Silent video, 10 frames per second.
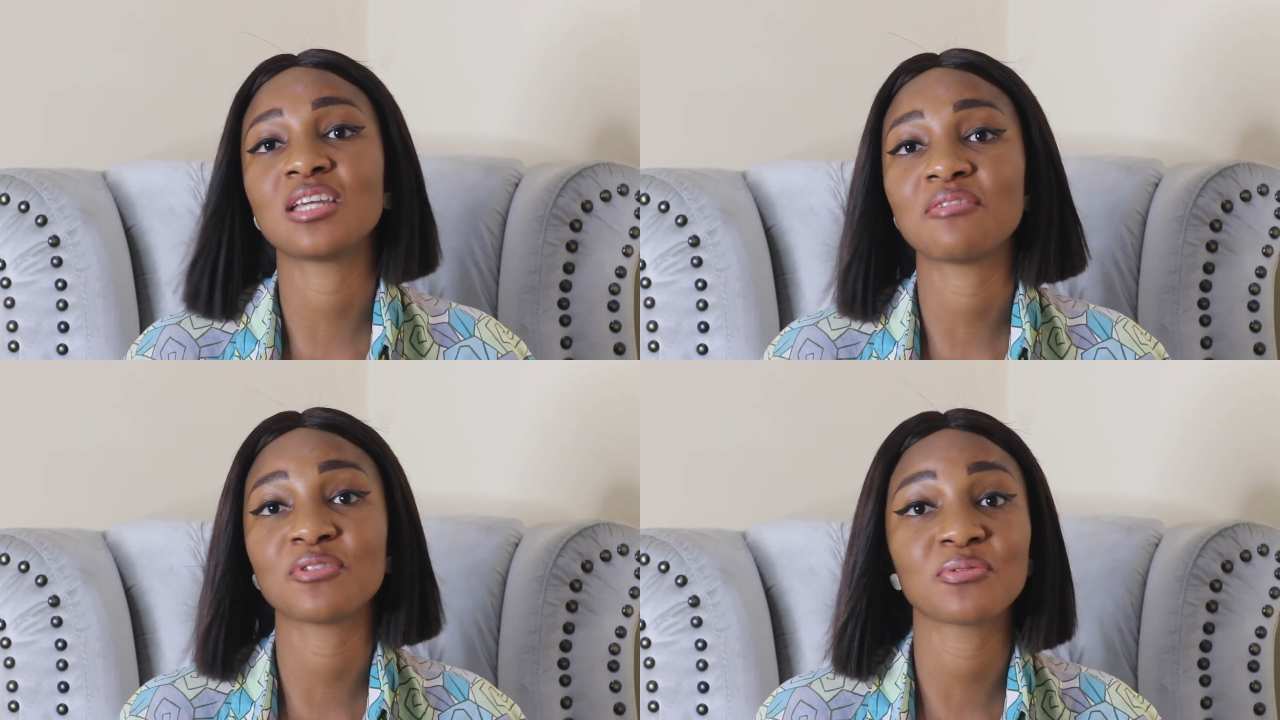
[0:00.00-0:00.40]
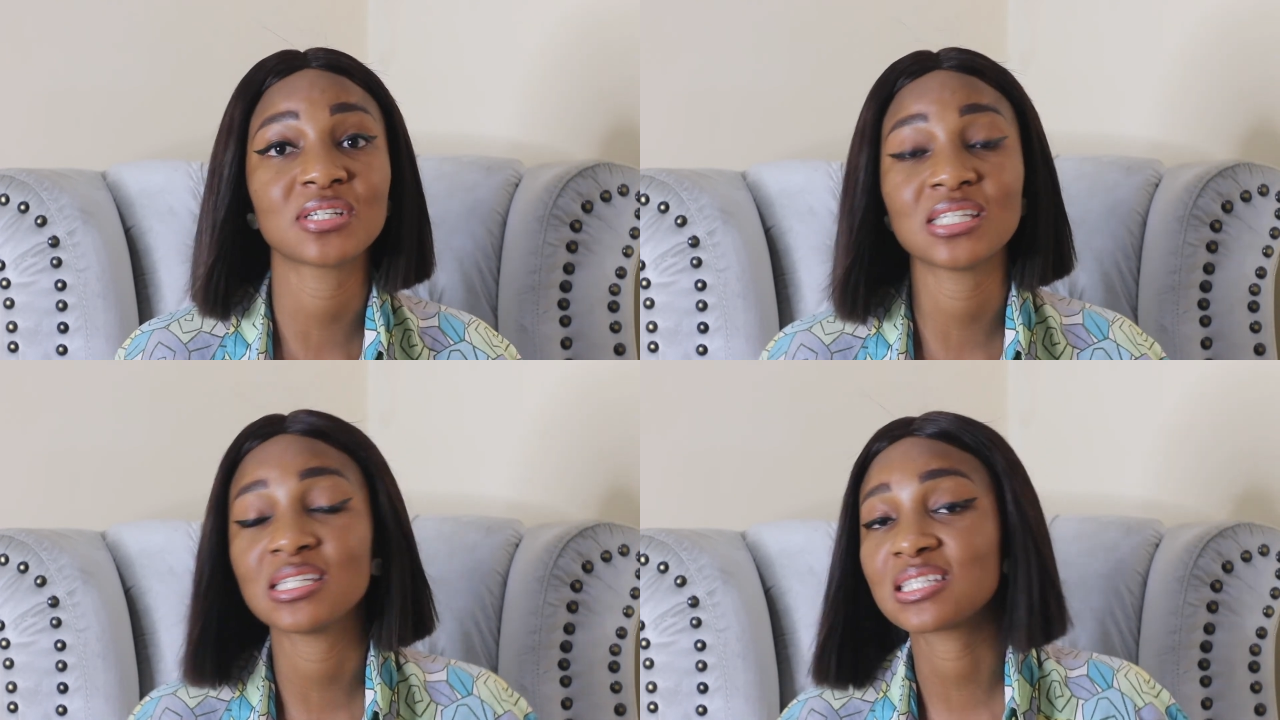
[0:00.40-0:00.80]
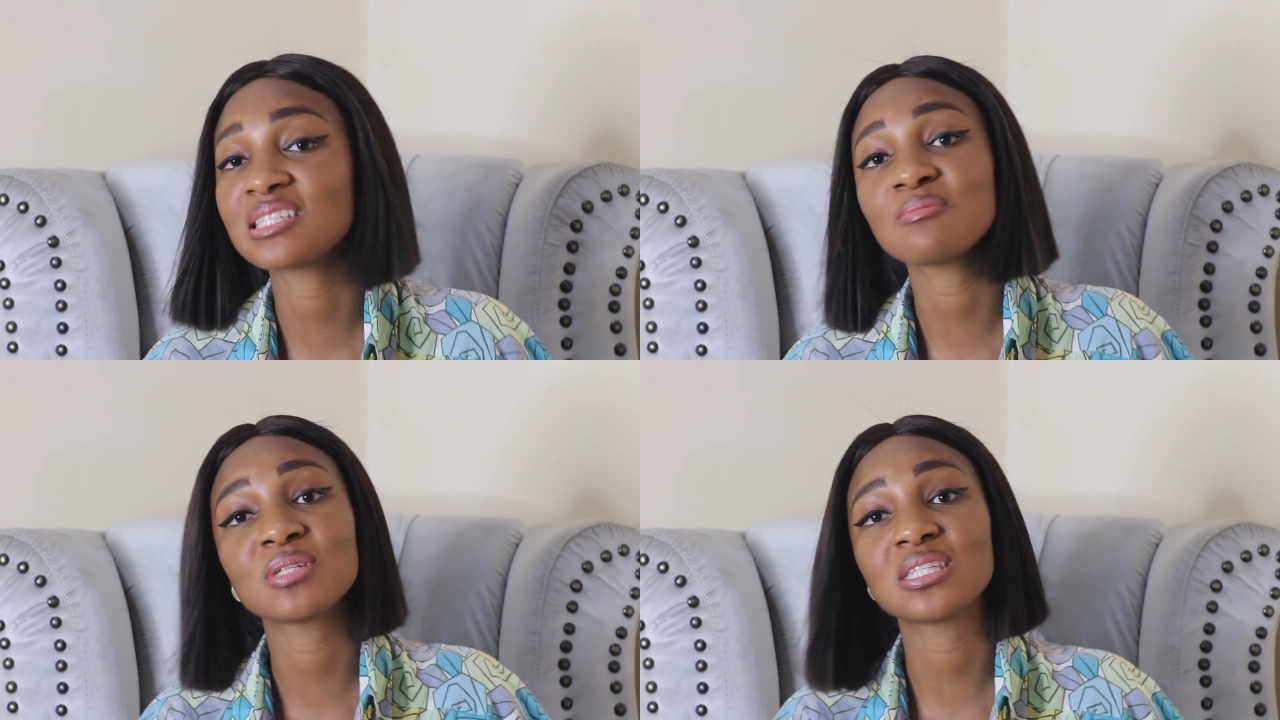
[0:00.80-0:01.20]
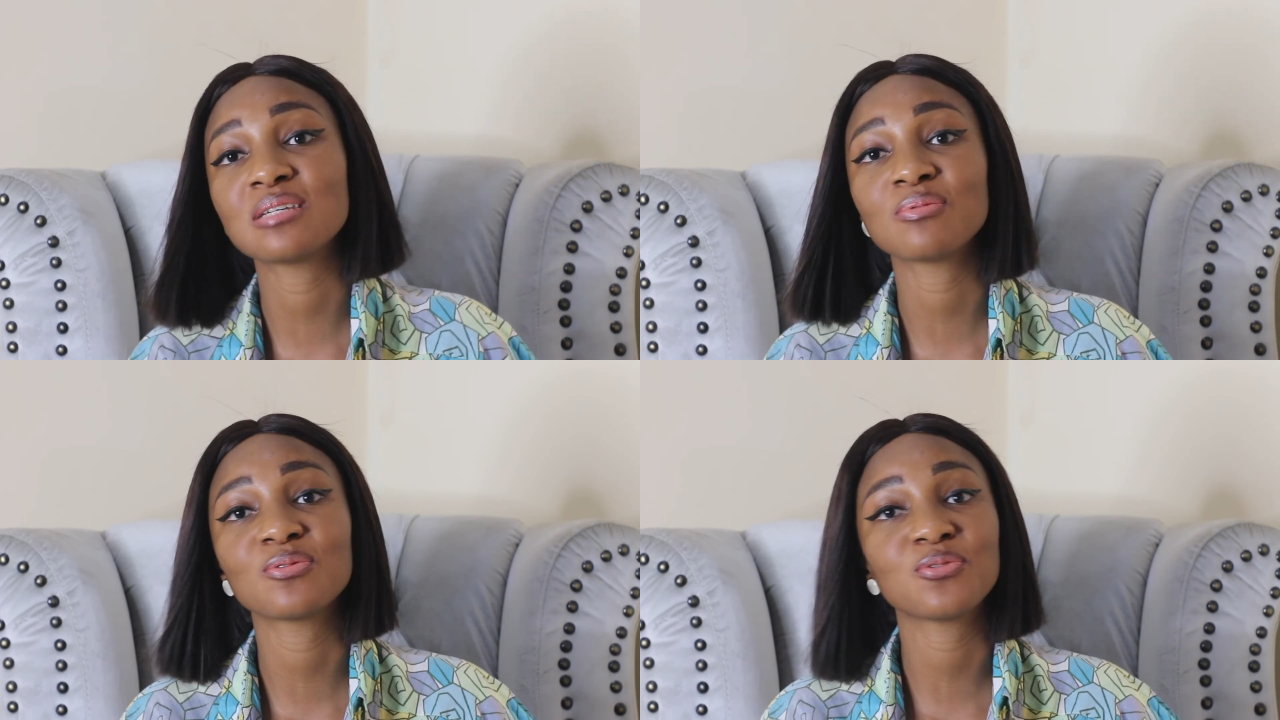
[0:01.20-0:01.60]
have you written the
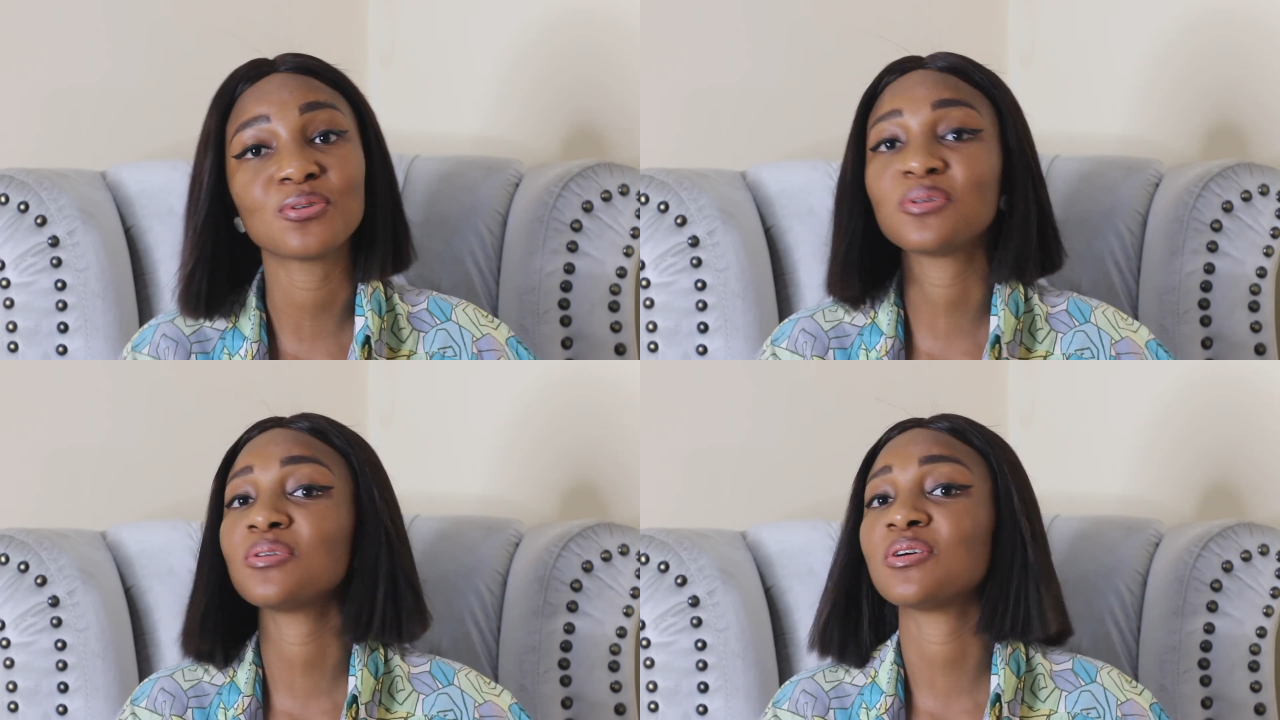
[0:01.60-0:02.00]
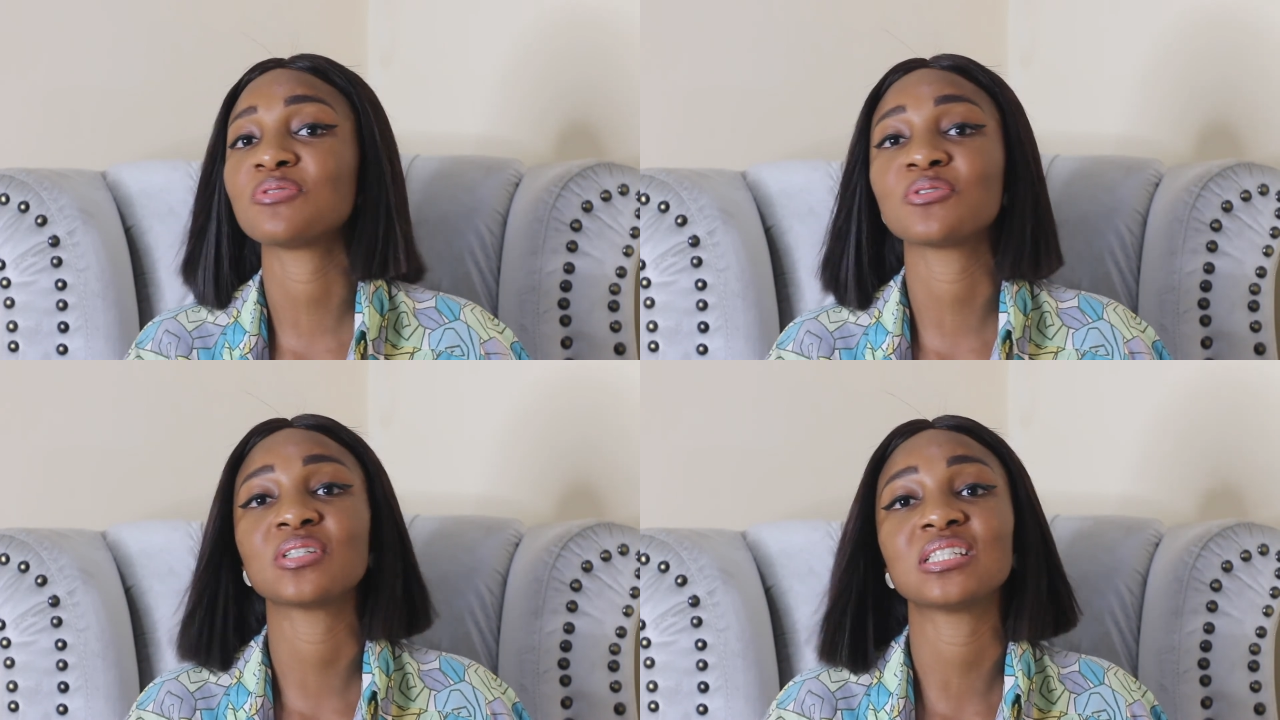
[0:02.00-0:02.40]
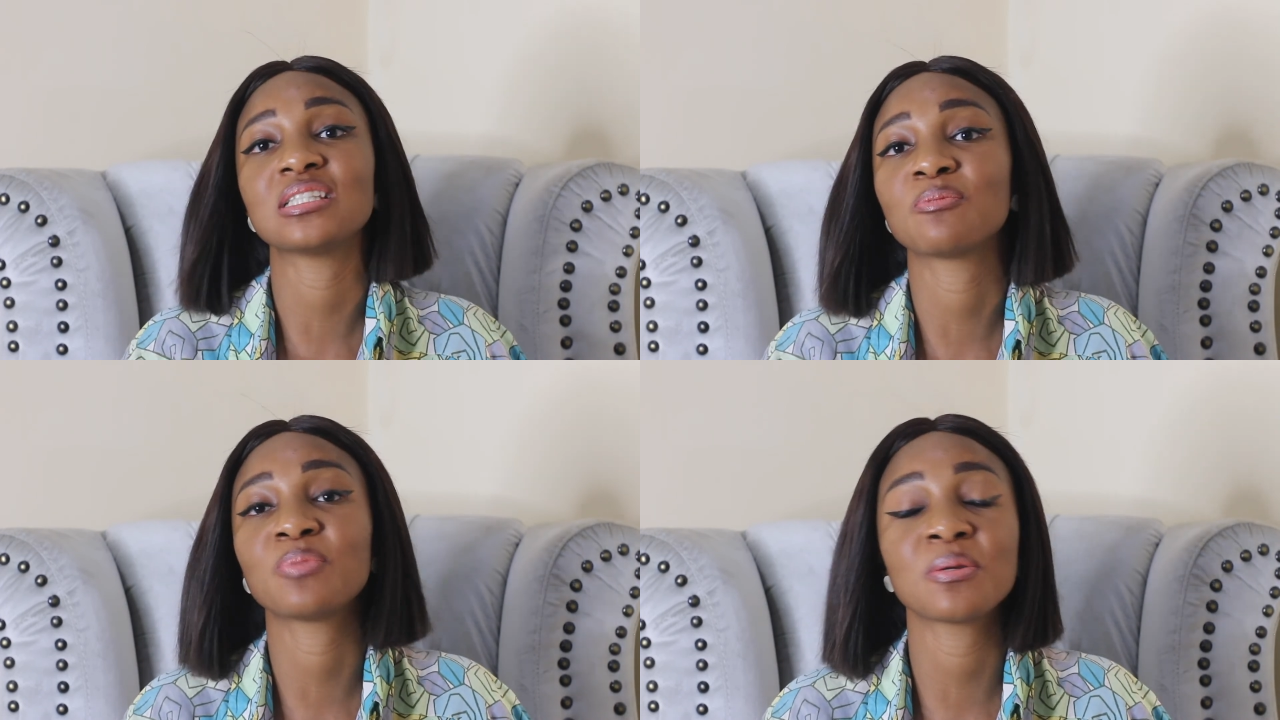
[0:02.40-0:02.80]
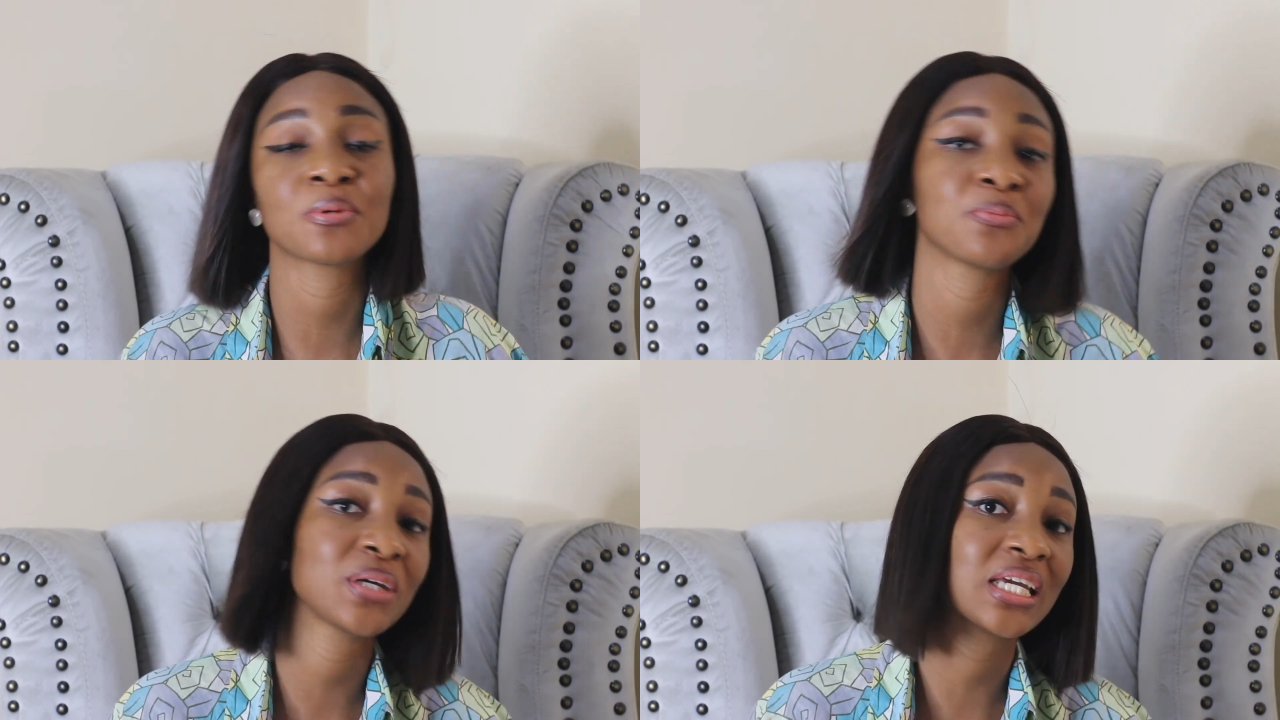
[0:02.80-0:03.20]
CBT before? Have you written the
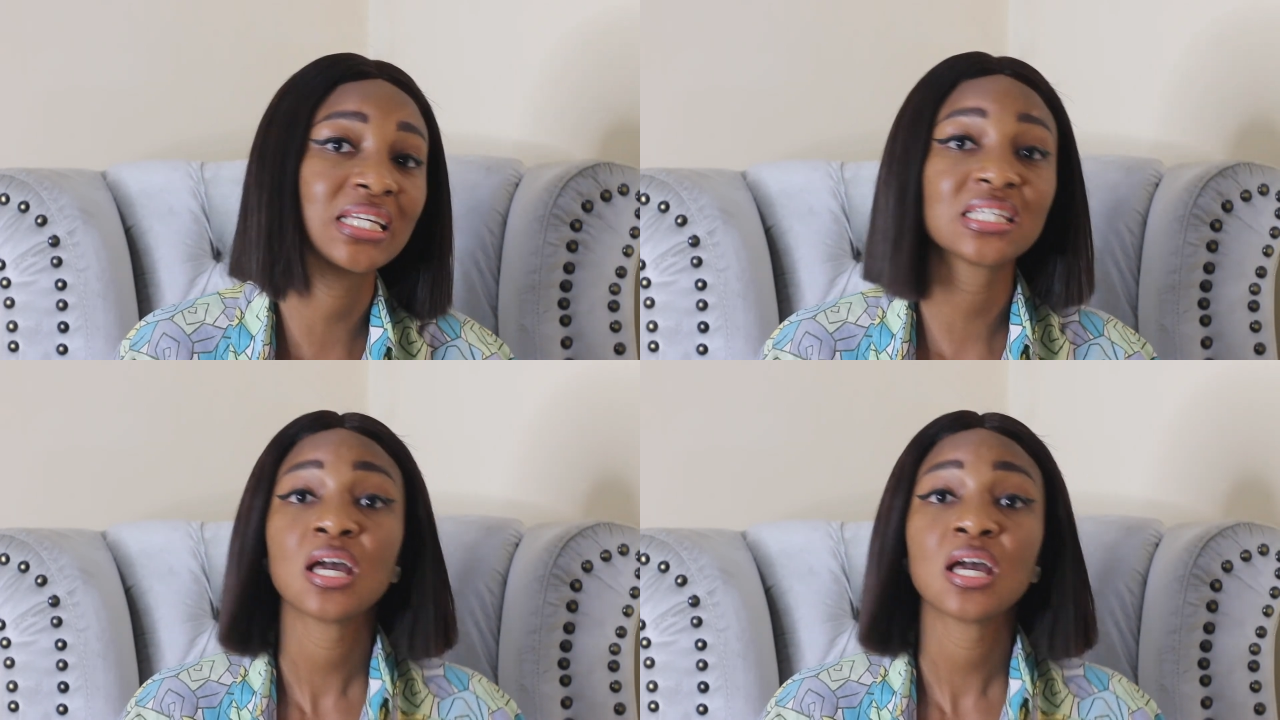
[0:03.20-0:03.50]
paper-based?